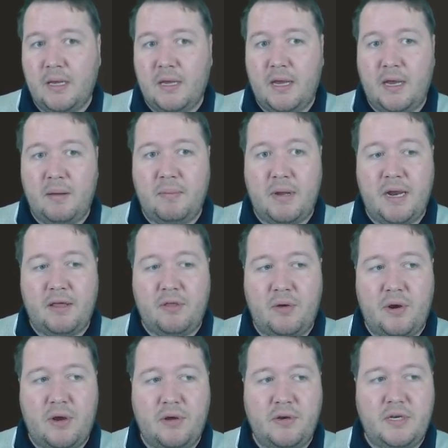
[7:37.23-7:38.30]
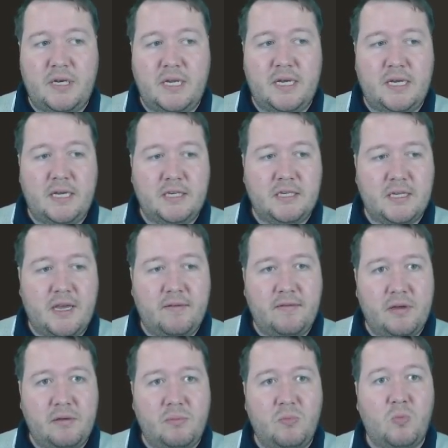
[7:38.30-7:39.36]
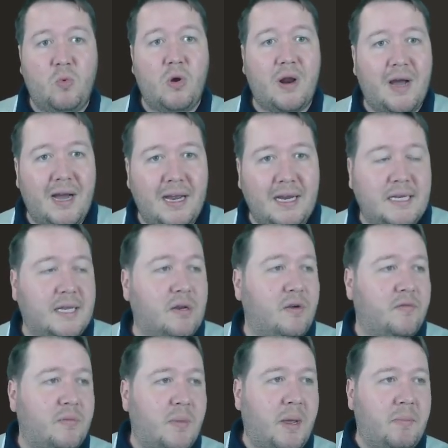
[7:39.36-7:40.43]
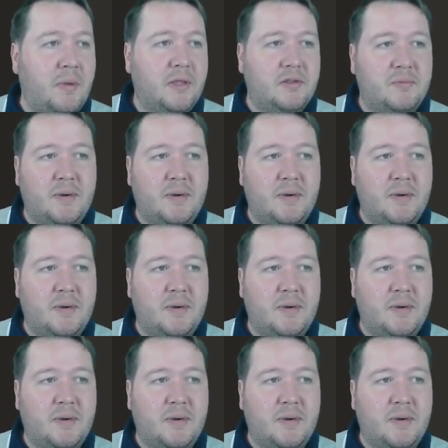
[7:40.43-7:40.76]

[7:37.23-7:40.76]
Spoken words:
But I thought I would just cover what I did over my month's